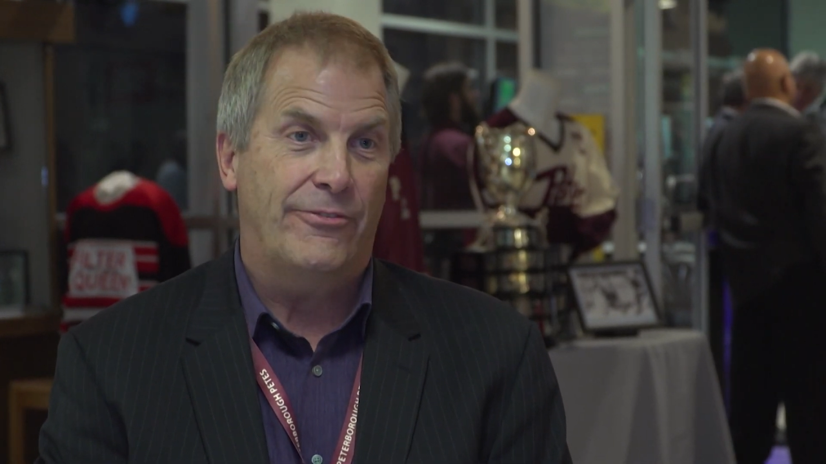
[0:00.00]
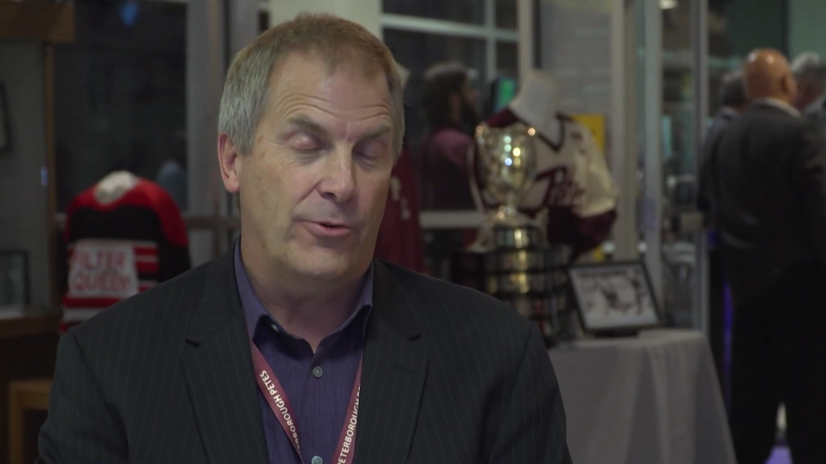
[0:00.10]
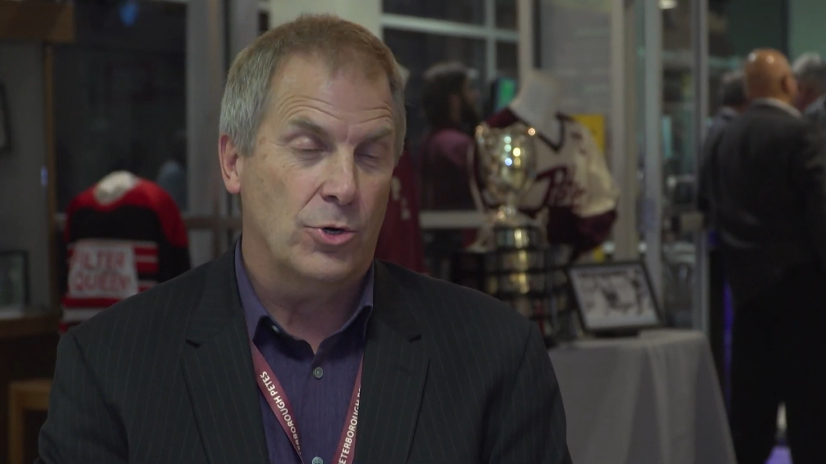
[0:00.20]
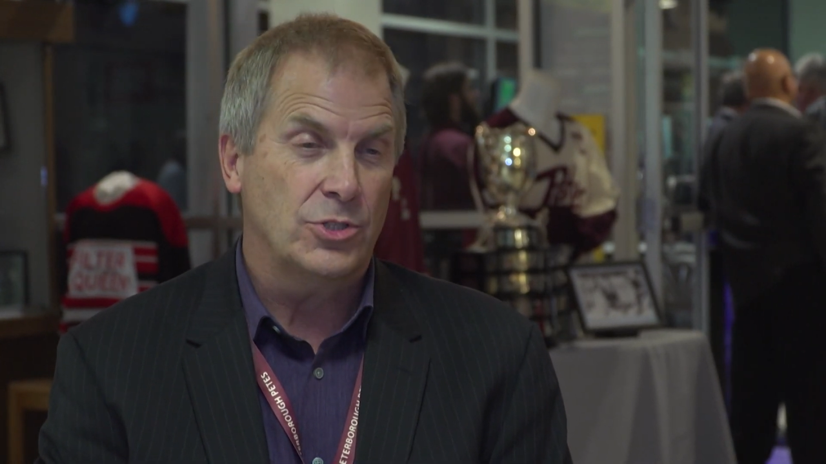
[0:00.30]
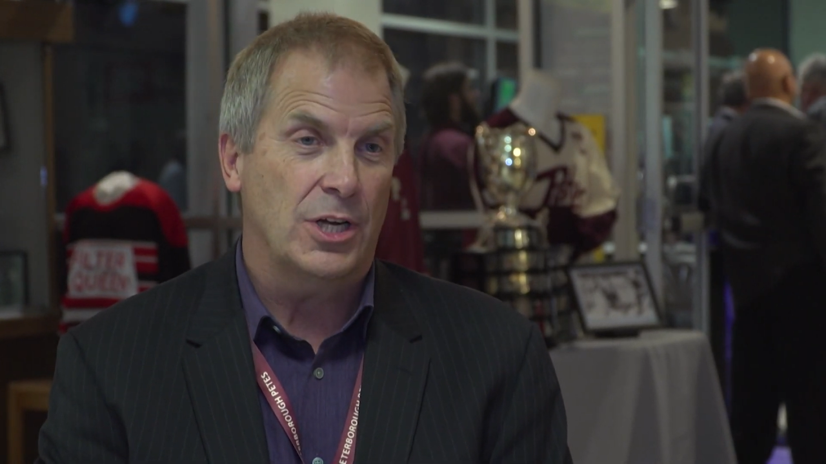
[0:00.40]

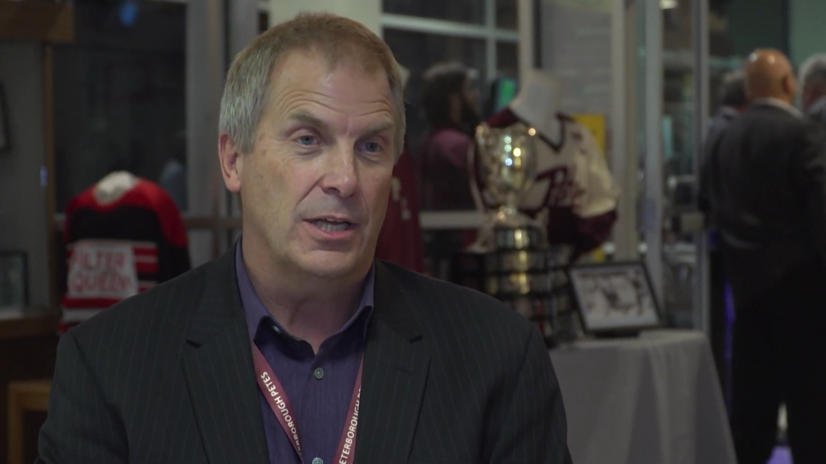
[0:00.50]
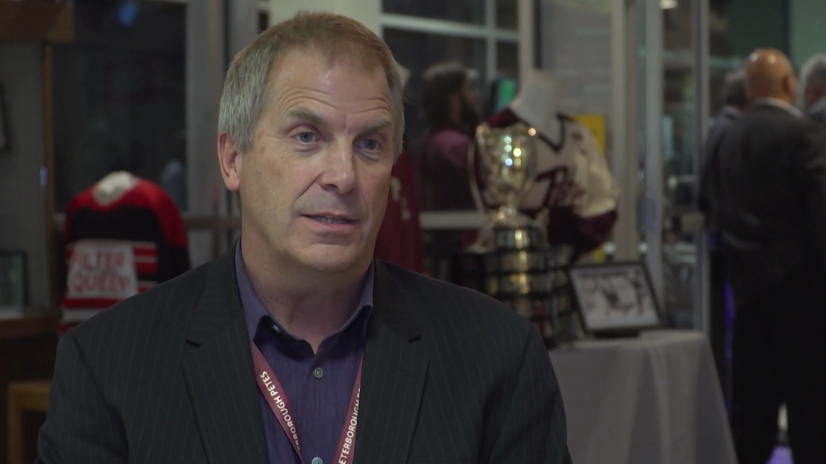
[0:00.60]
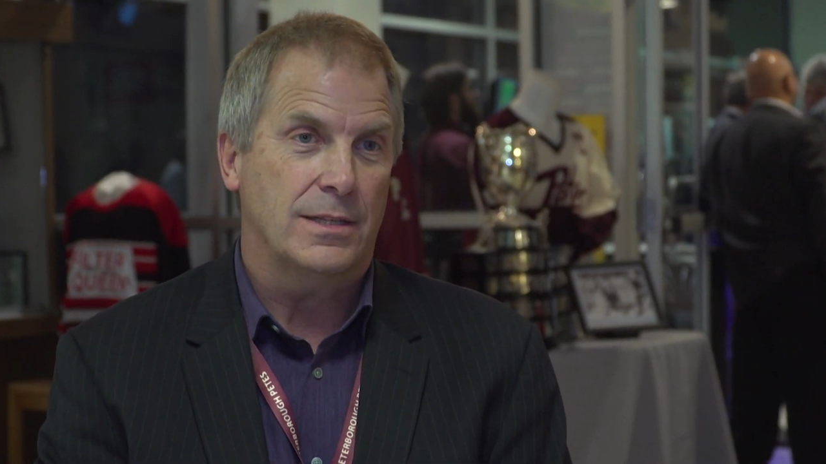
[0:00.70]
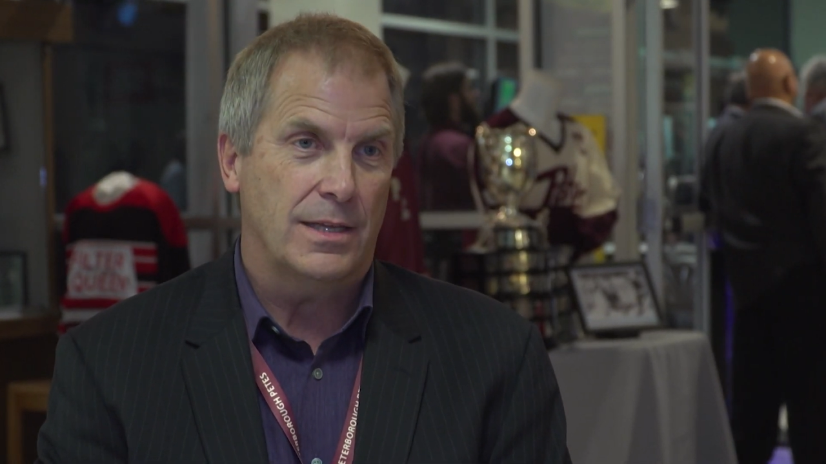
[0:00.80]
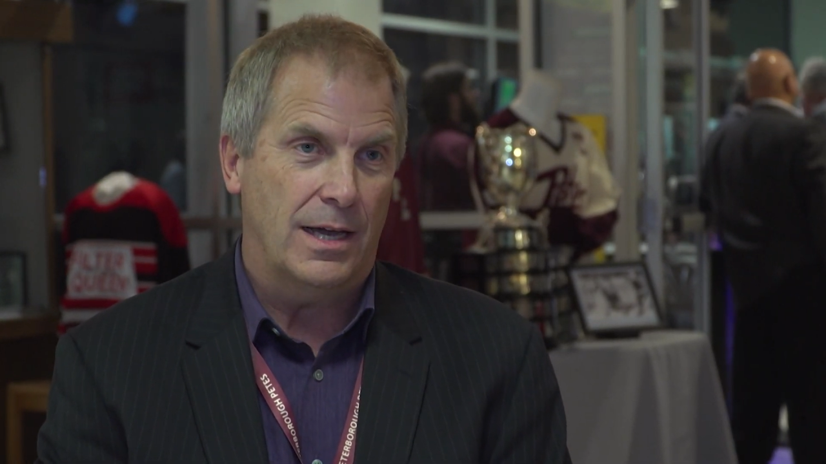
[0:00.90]
fortunate
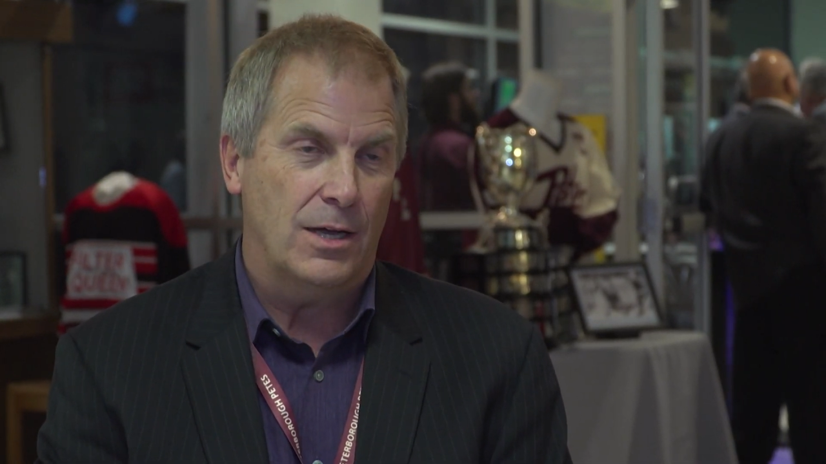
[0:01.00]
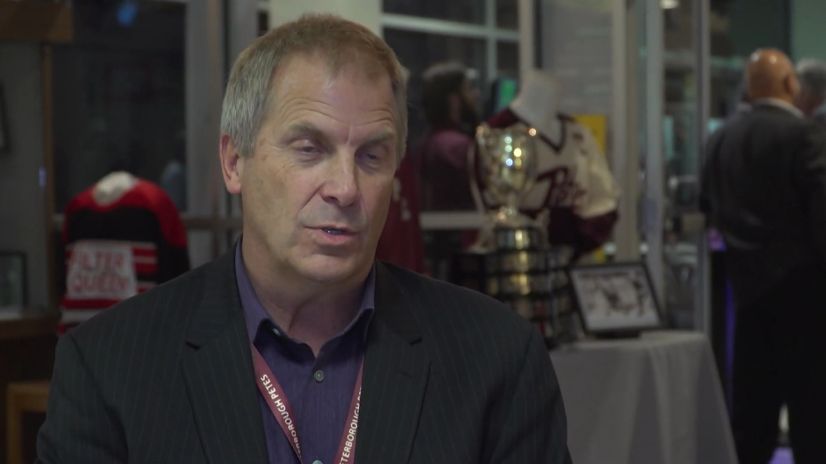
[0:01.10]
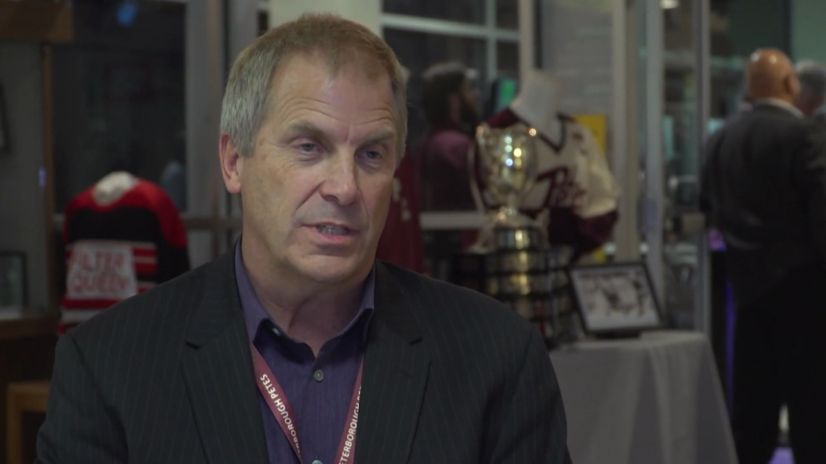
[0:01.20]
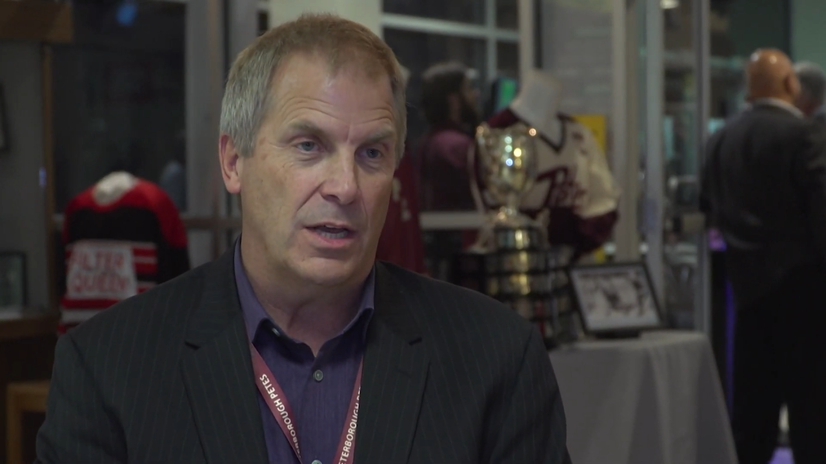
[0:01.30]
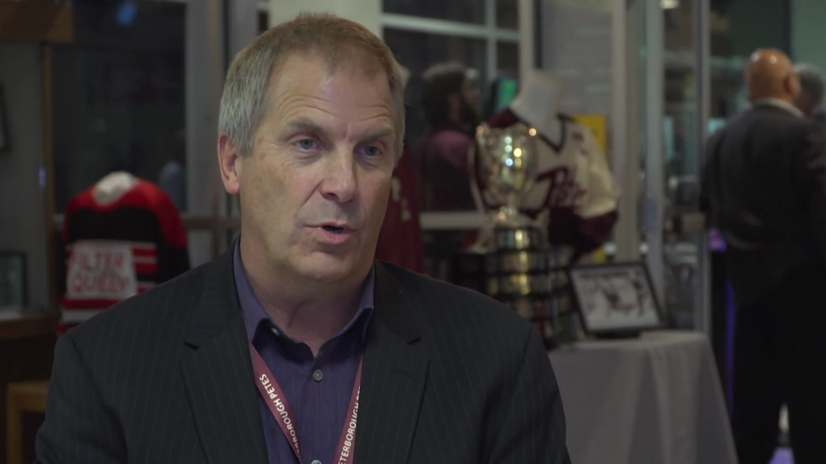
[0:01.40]
that I
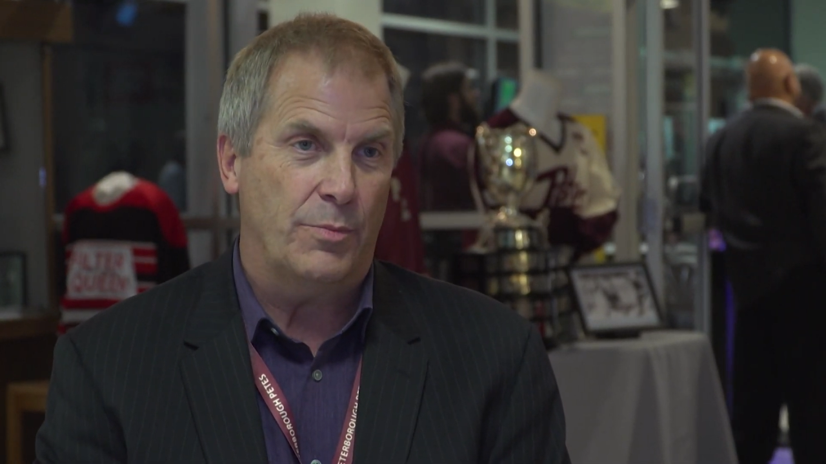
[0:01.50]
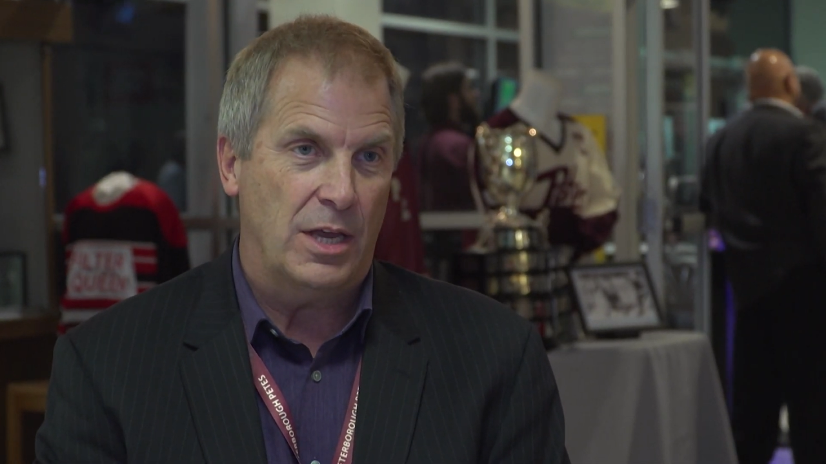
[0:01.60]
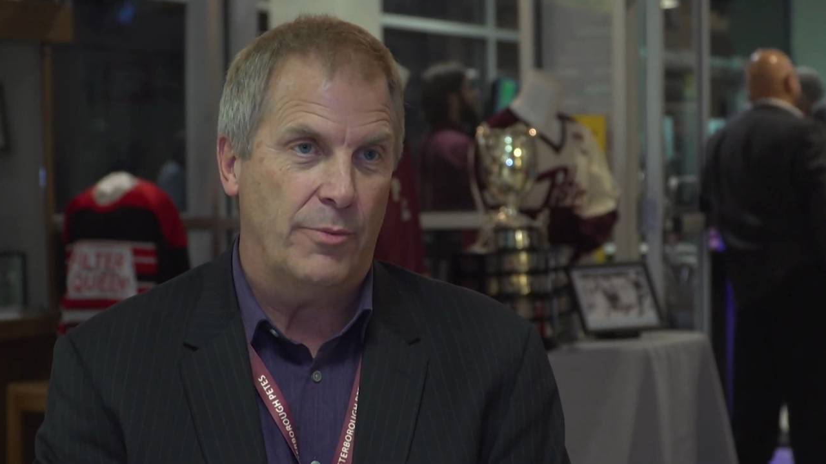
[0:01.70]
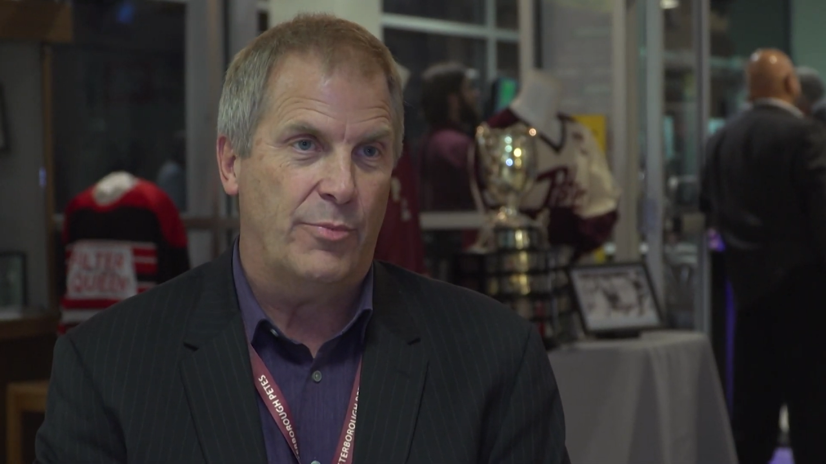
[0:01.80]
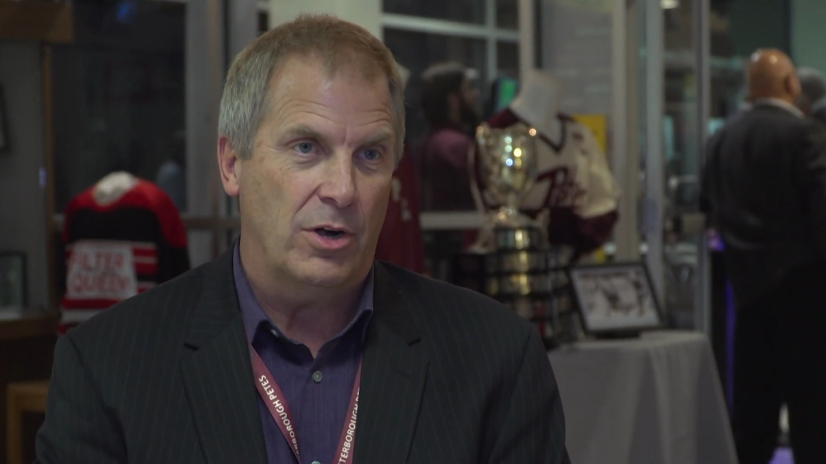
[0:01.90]
was able to
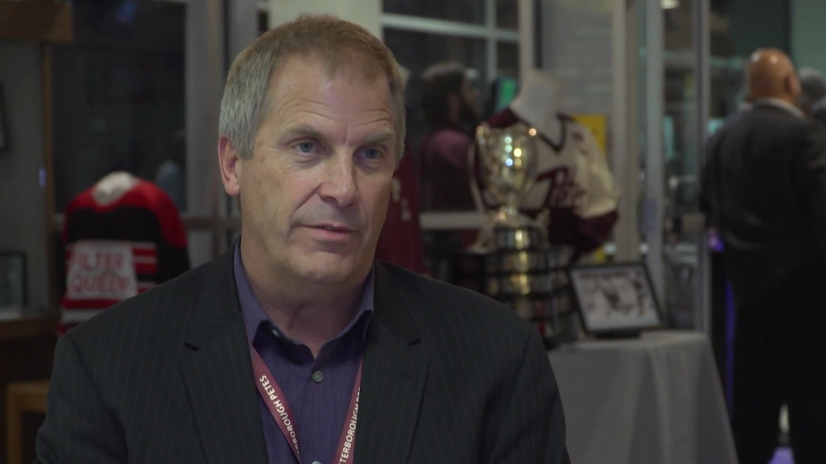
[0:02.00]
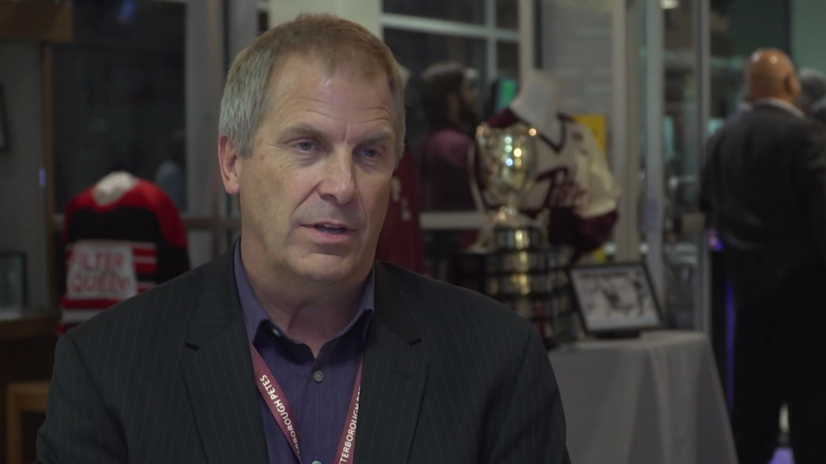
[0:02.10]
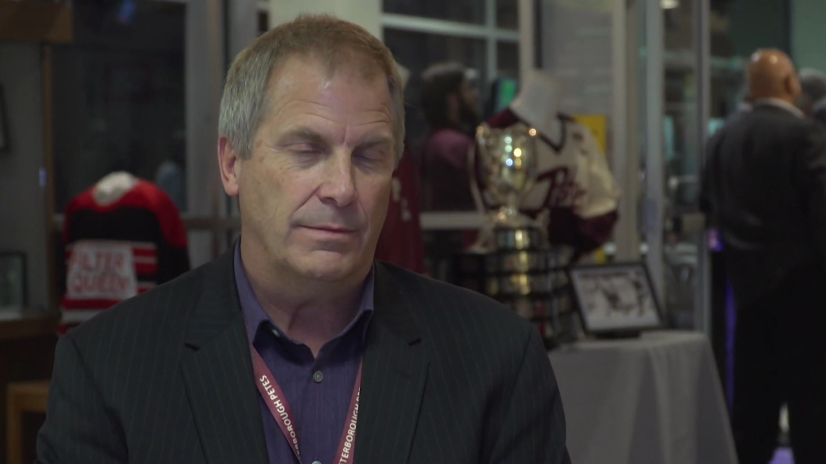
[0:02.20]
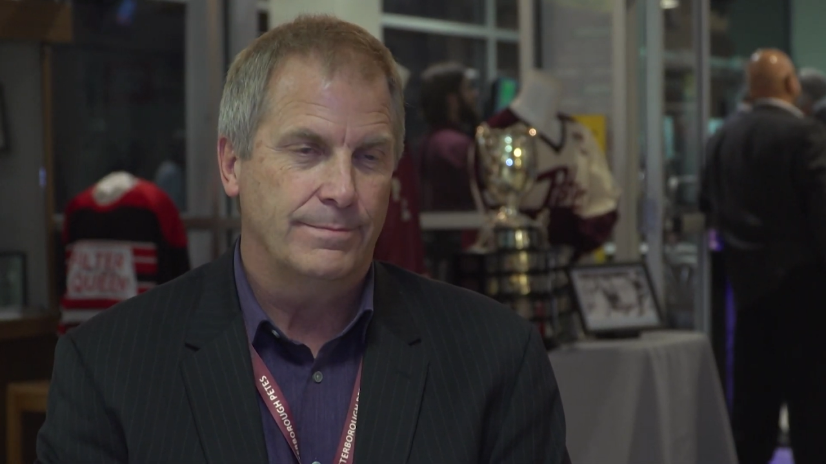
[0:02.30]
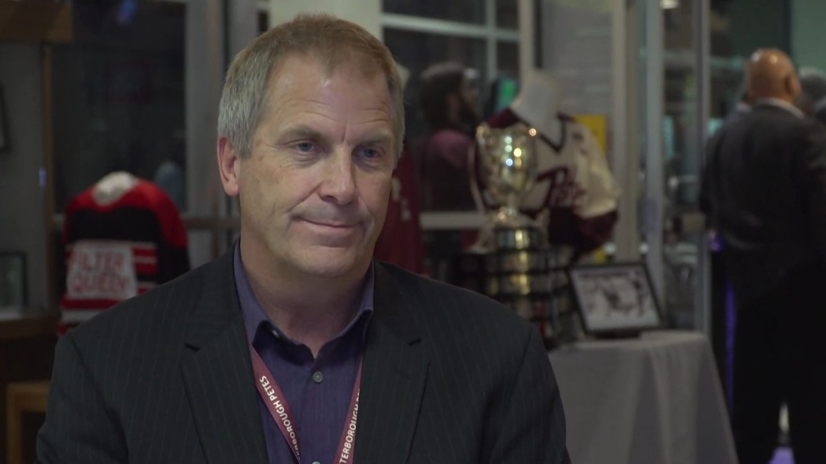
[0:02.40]
be a part of it.